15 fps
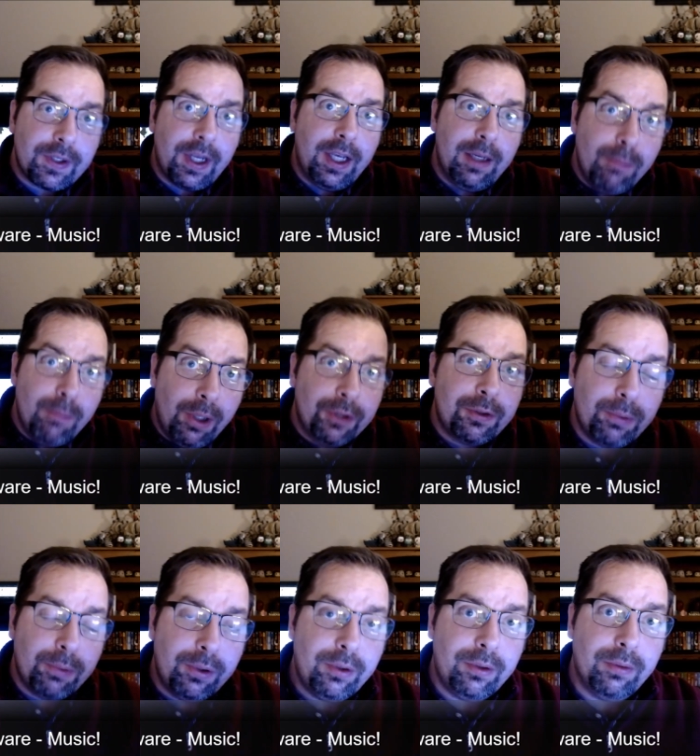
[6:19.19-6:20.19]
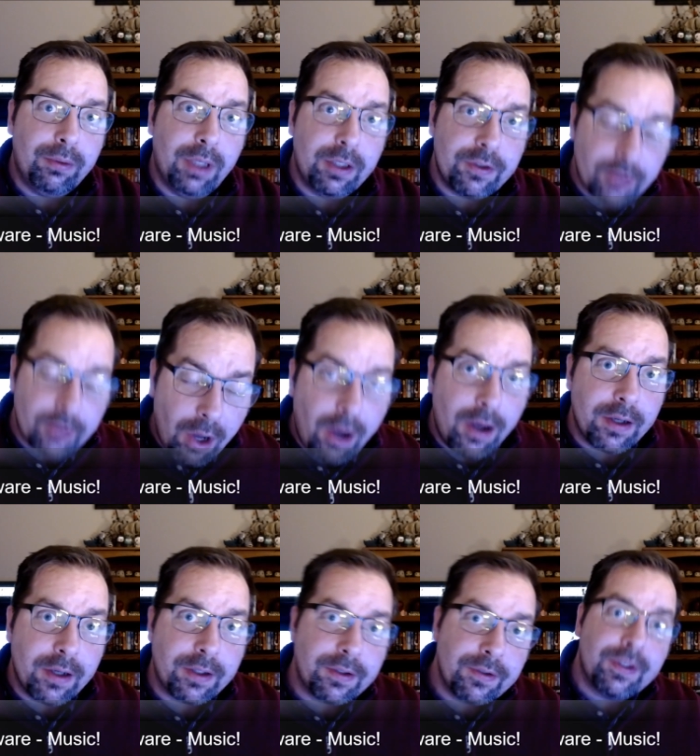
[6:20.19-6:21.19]
and multiple uh,
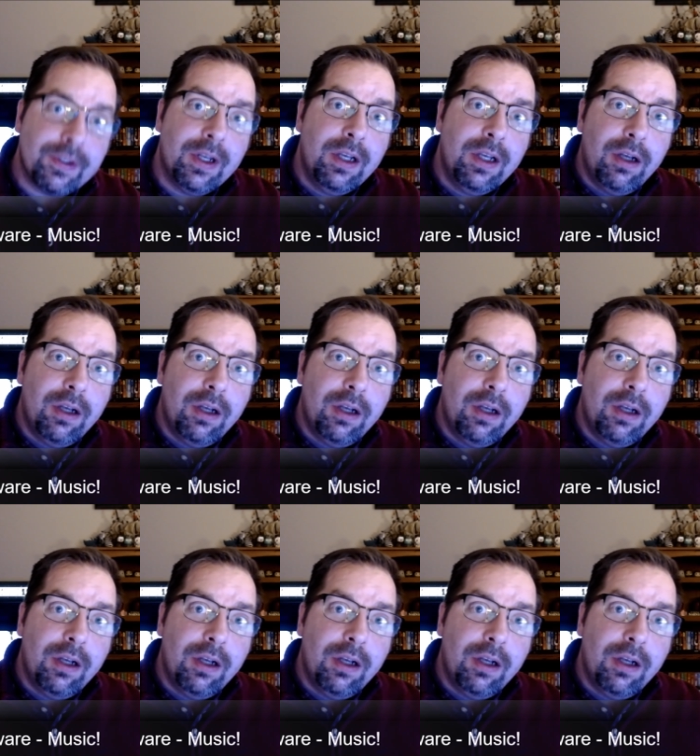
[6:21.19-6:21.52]
songs